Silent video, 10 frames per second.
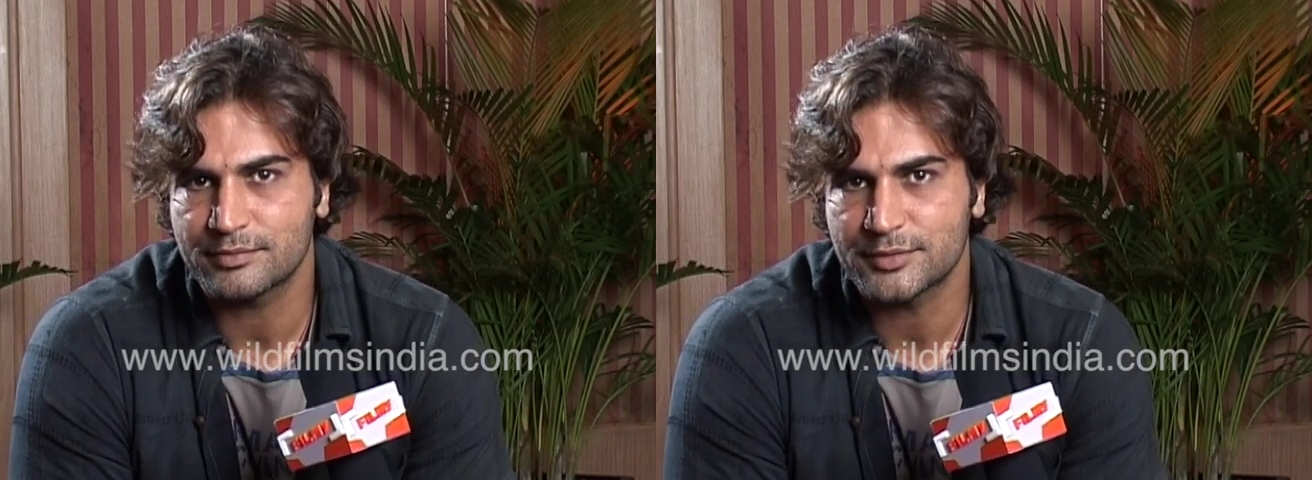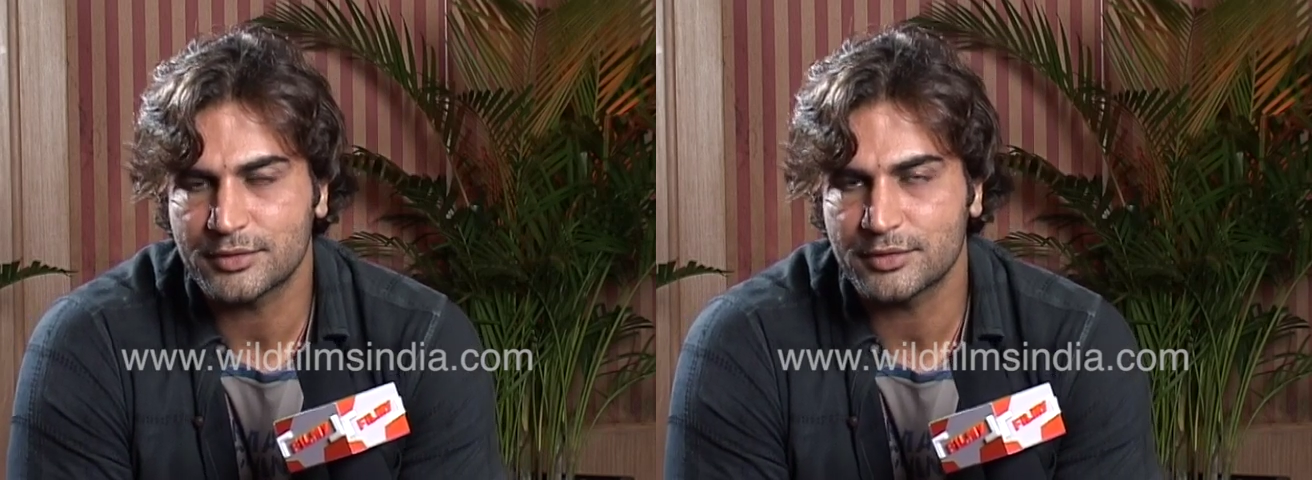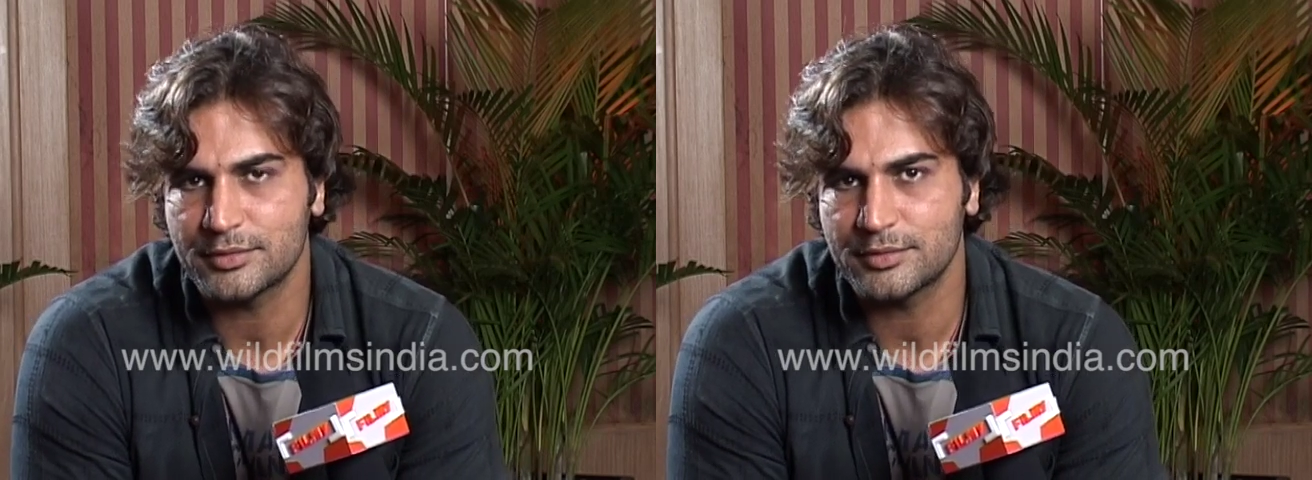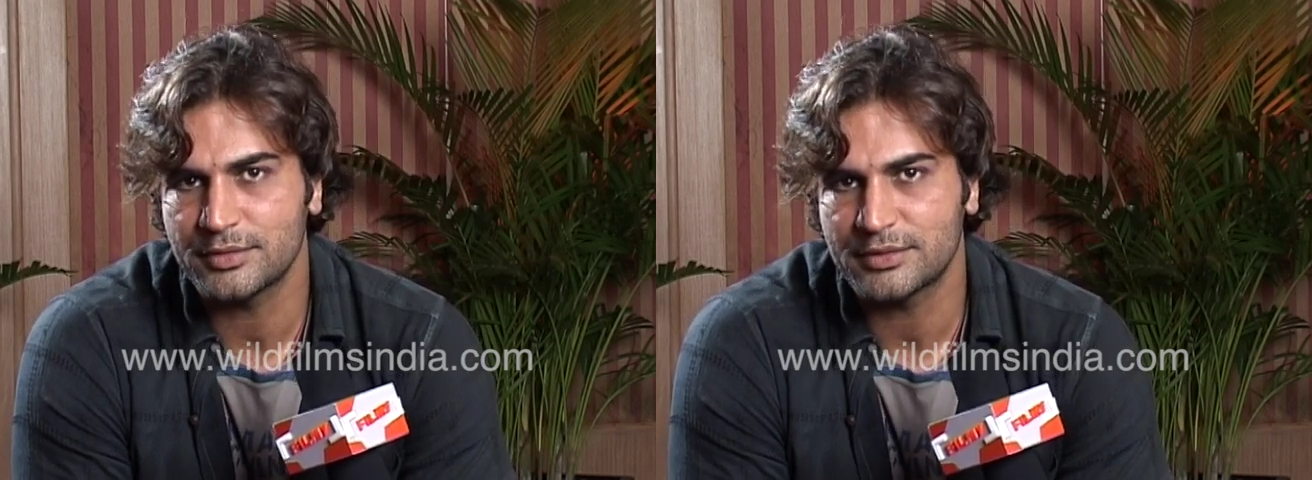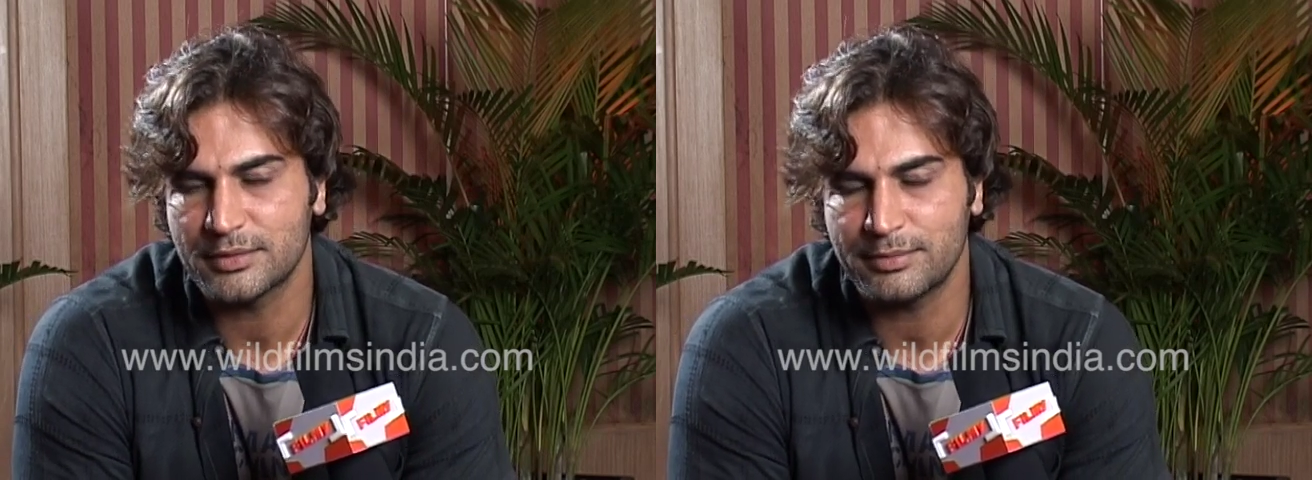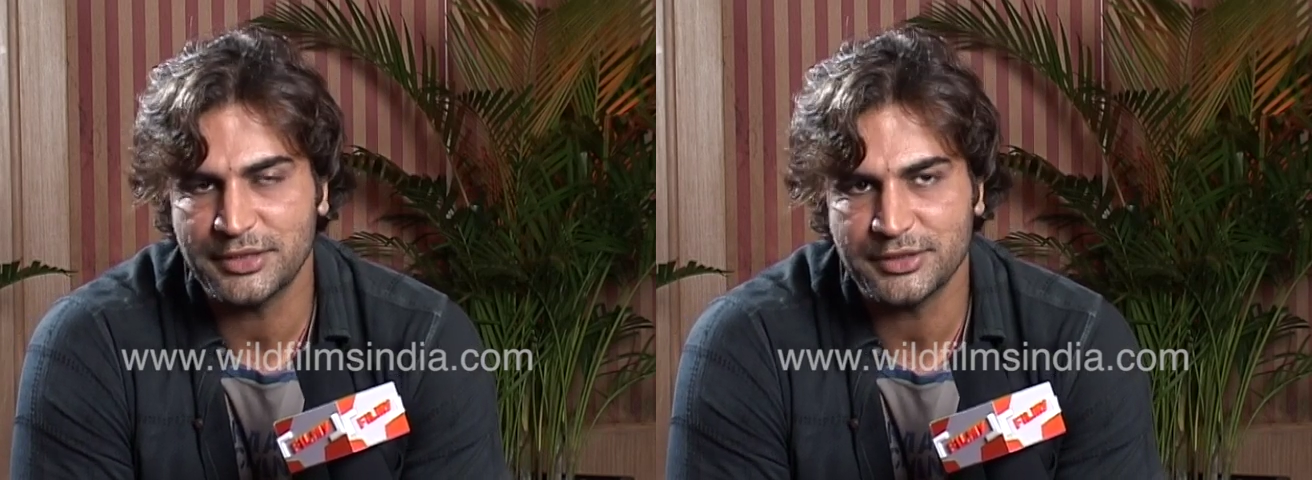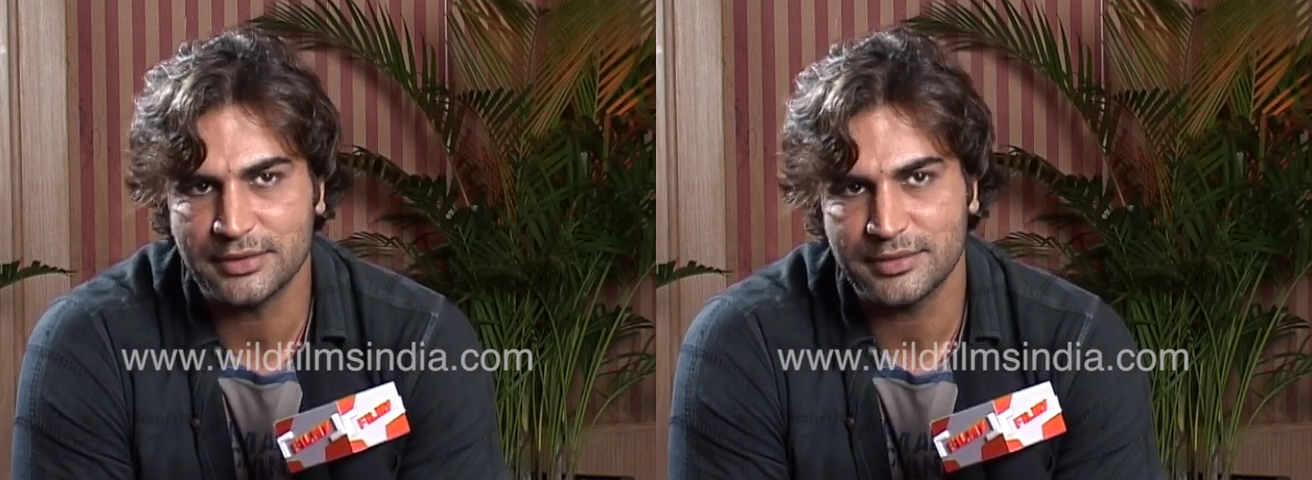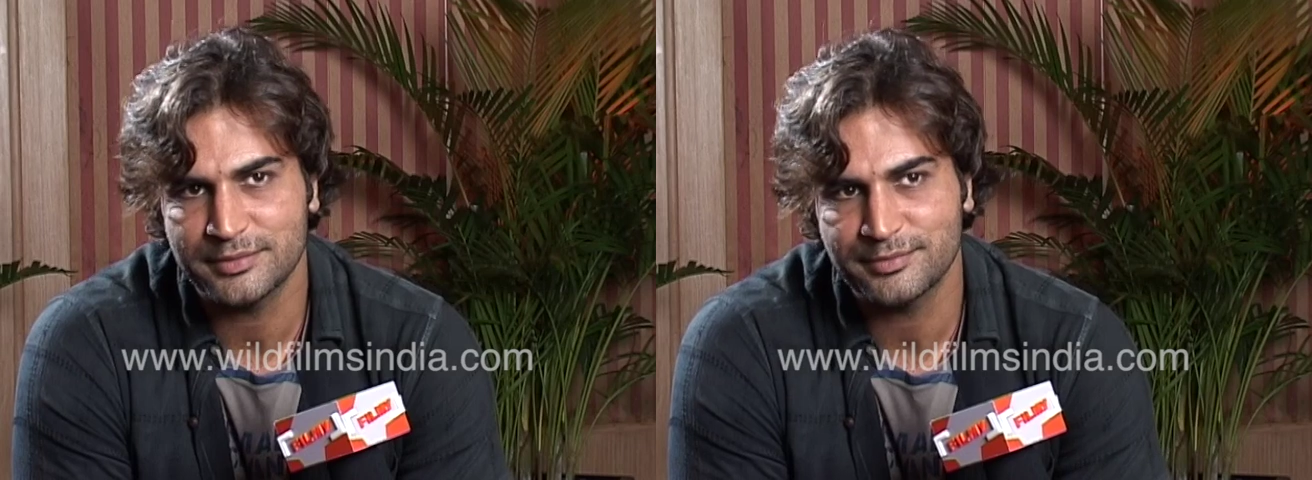So it's a pleasure.